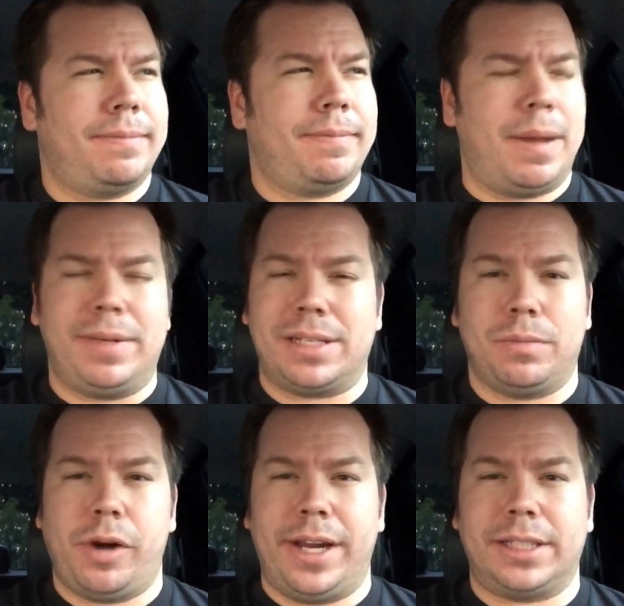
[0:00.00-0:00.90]
maybe some
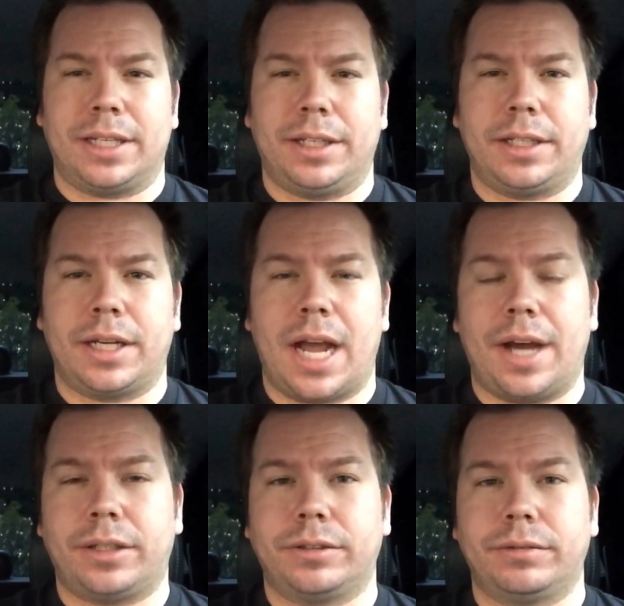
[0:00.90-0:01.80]
ways on
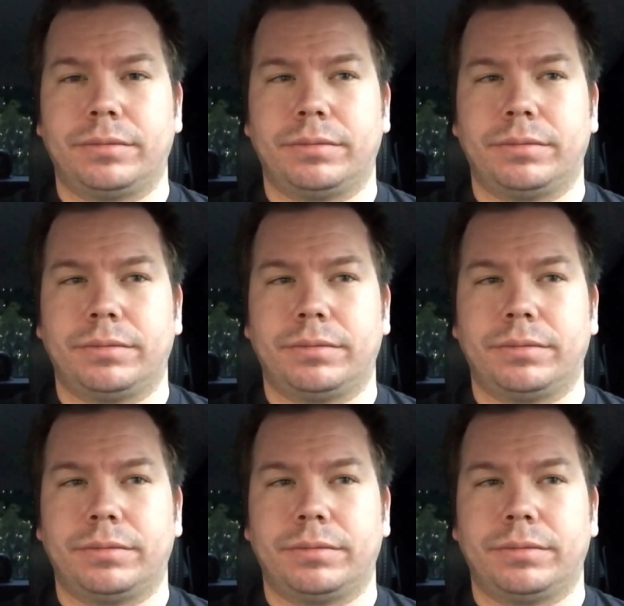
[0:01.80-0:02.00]
how